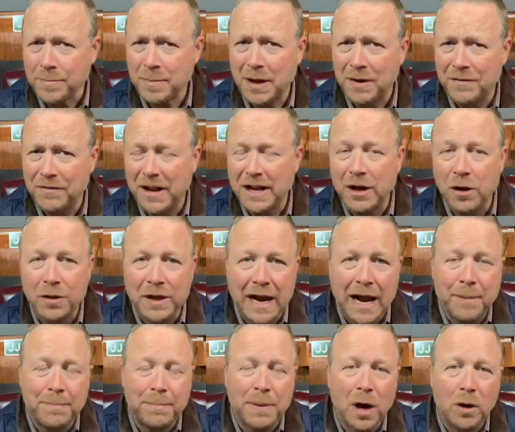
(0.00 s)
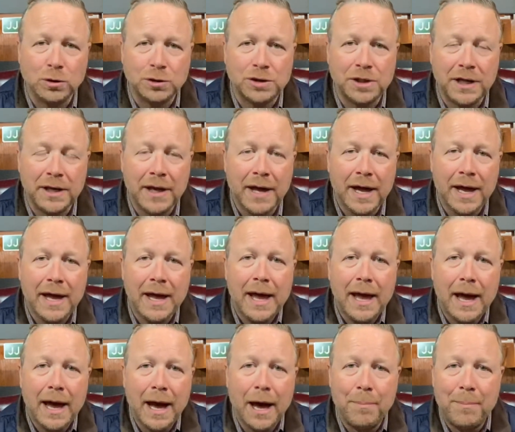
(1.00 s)
video that I posted
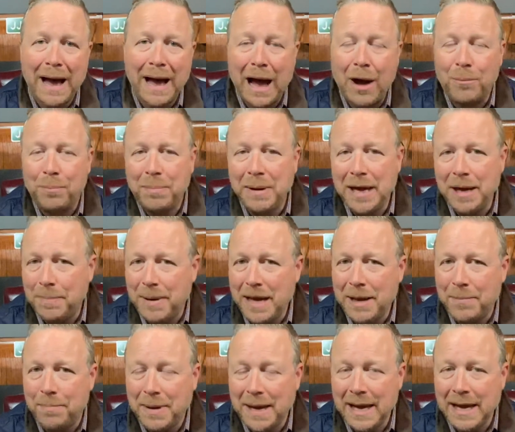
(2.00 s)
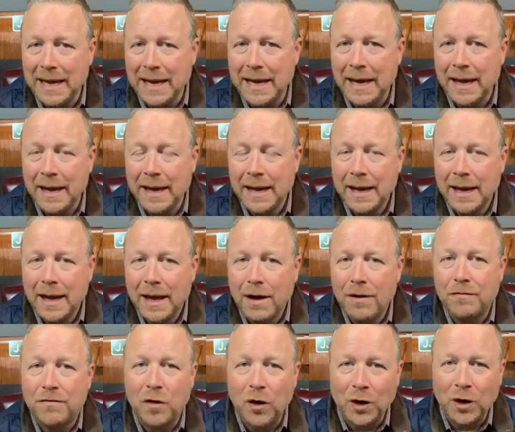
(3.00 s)
about PPP
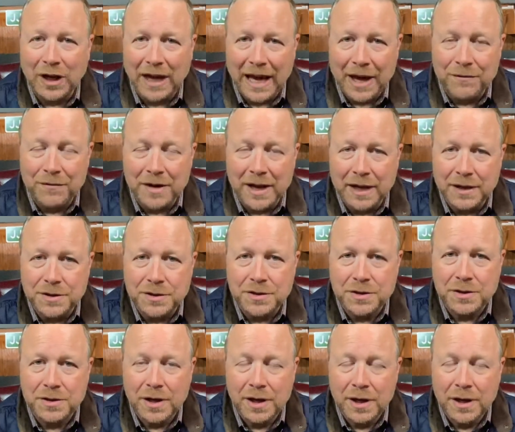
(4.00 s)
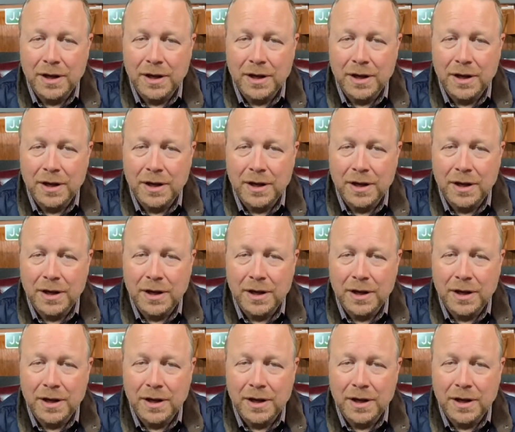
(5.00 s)
forgiveness